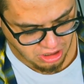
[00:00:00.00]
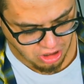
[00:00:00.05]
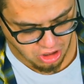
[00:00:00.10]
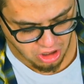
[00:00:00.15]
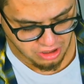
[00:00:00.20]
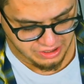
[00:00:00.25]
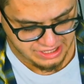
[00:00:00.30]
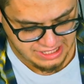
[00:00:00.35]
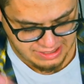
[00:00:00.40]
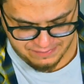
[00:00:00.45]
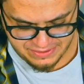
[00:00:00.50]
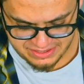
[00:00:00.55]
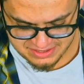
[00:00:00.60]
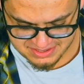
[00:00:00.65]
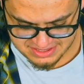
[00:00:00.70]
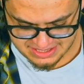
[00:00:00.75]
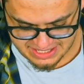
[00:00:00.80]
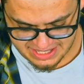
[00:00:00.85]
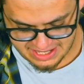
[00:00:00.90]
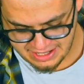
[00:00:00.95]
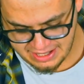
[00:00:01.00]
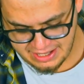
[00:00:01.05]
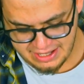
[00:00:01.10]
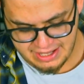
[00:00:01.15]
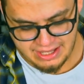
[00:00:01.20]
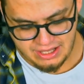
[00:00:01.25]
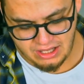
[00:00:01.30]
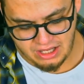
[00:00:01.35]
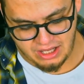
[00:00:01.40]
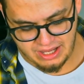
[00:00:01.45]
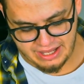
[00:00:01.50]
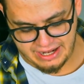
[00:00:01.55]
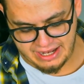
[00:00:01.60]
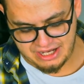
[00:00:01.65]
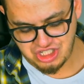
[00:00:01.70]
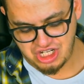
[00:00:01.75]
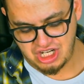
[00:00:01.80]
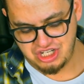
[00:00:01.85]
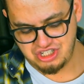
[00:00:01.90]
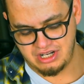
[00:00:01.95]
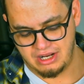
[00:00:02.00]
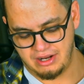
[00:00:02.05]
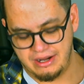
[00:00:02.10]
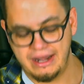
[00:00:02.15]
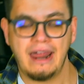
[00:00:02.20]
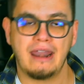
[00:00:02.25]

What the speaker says: our EPC and I changed out,